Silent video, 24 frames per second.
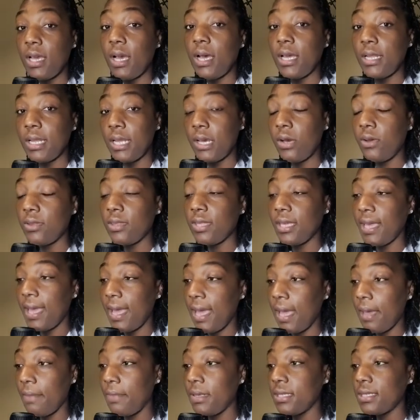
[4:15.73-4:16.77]
unhealthy
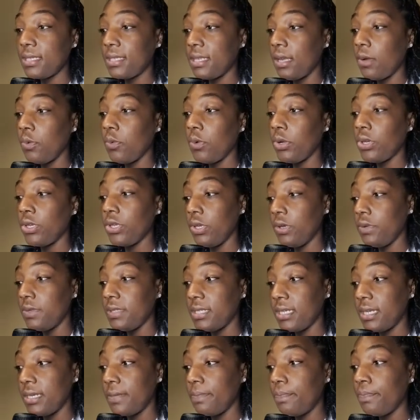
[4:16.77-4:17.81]
habits that we're
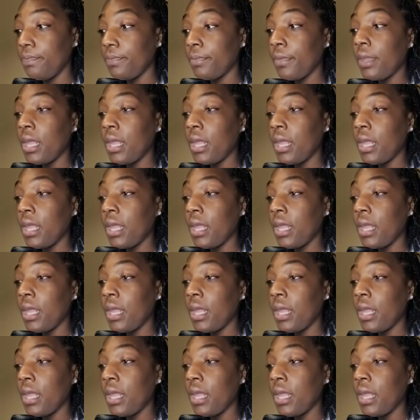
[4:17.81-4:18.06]
using